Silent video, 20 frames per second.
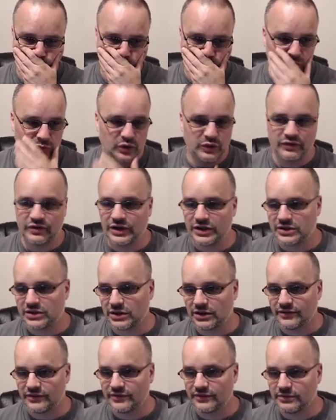well, first
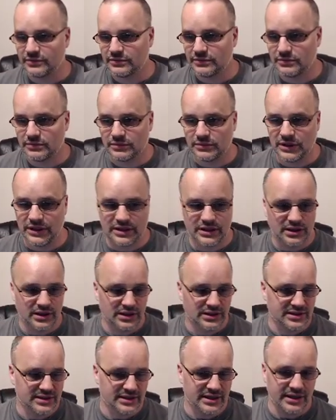off, it
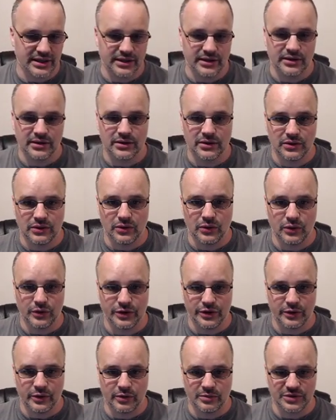can't say
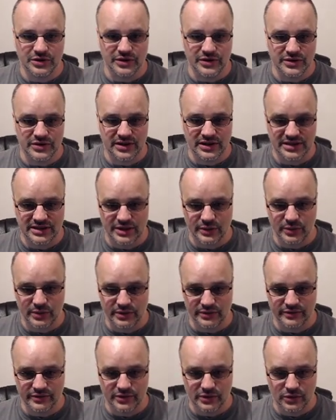audio options. So let's get rid
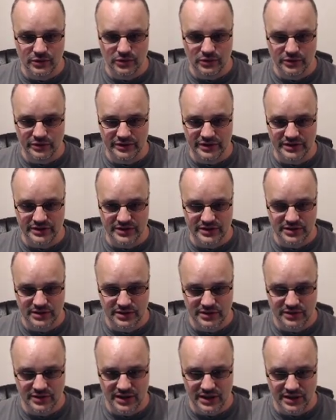of all of these
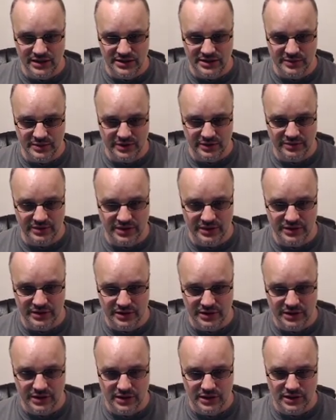things that we don't need.
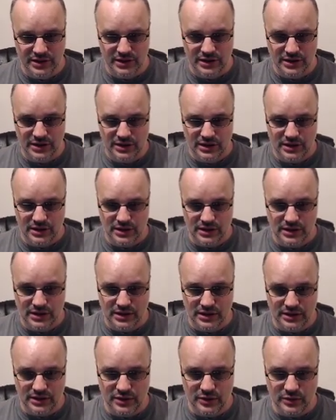
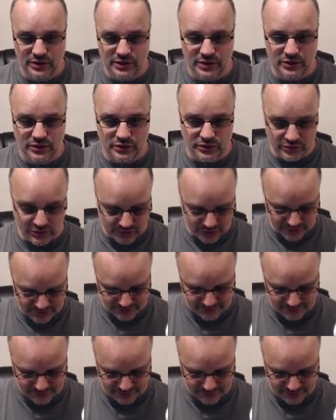Uh, you are called.